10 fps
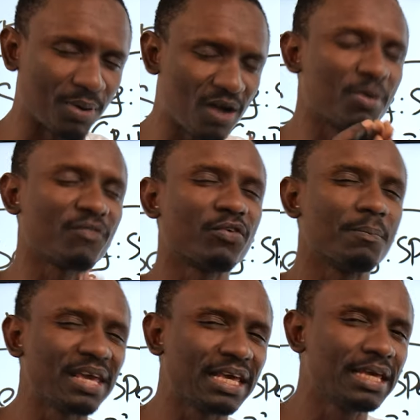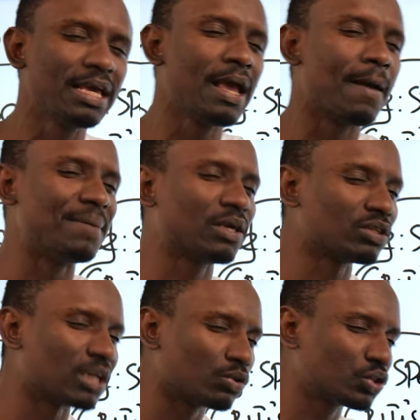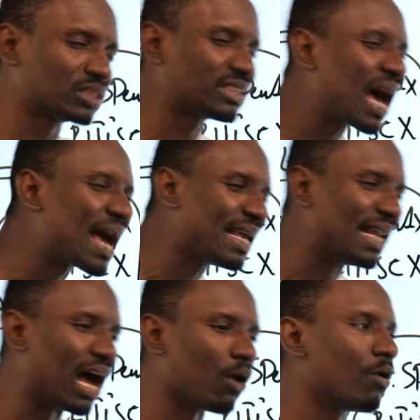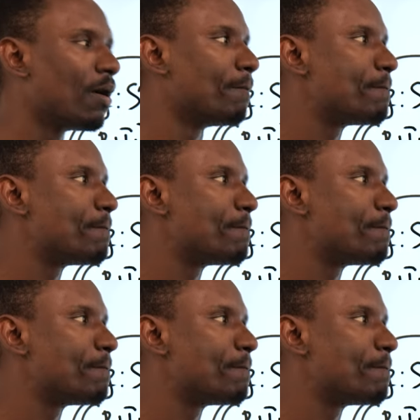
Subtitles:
But for me, because I was just starting out,